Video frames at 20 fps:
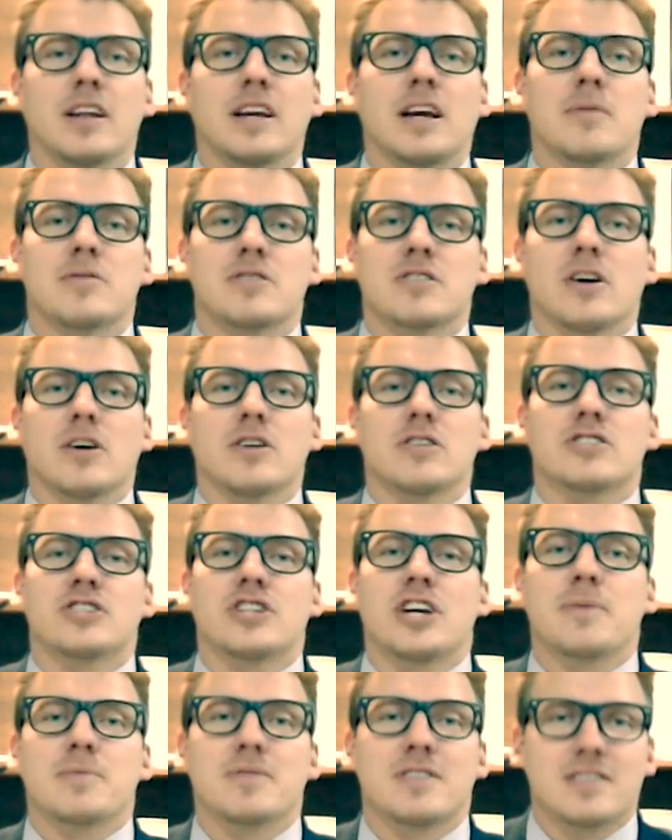comes in all
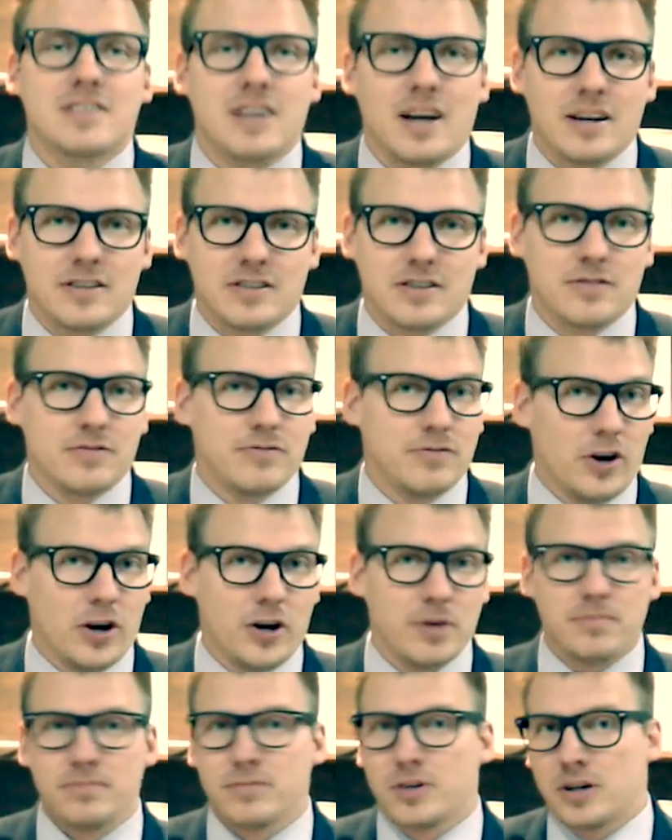shapes and sizes:
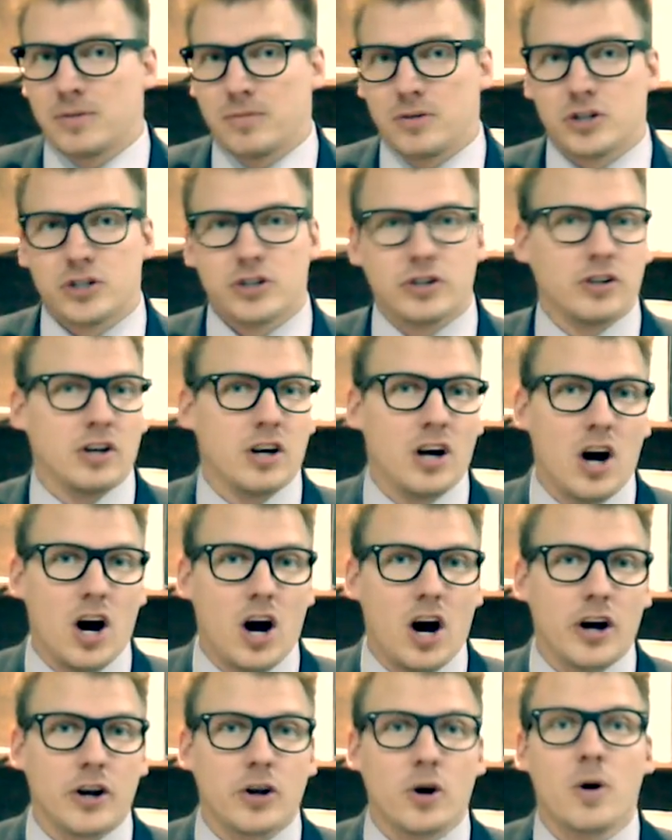farm, commercial,
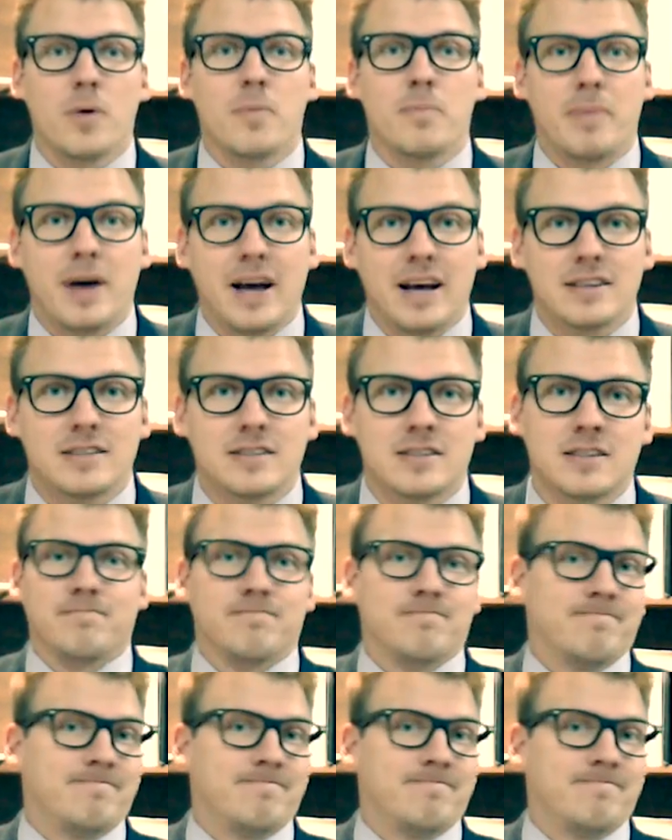auto, pets,